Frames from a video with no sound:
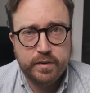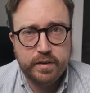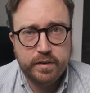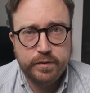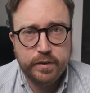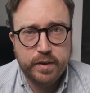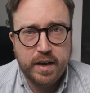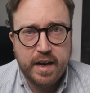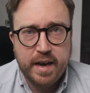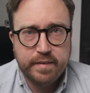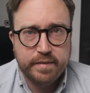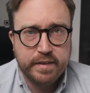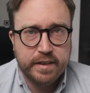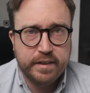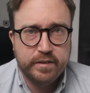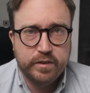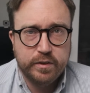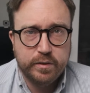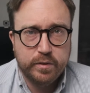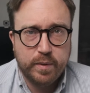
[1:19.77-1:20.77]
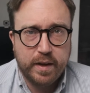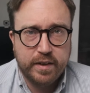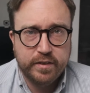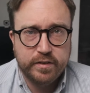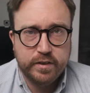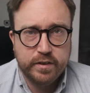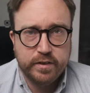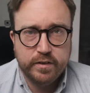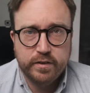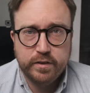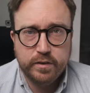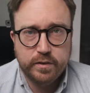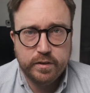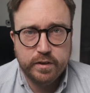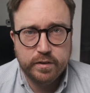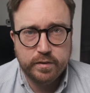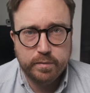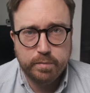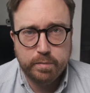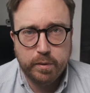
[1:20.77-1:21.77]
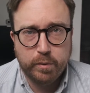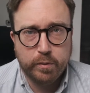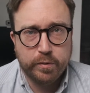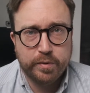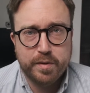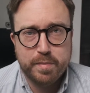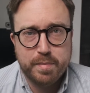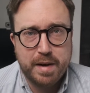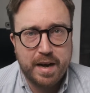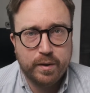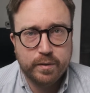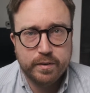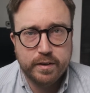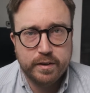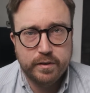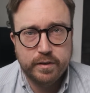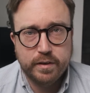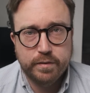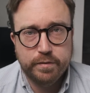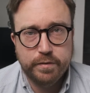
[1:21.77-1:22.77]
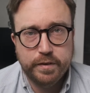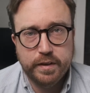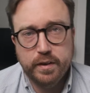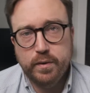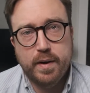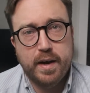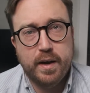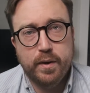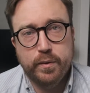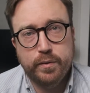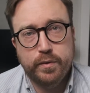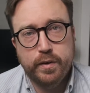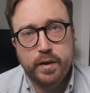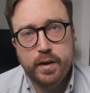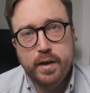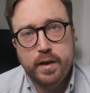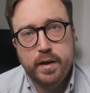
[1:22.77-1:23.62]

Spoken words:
If you have these two questions, you can plot them out and you can figure out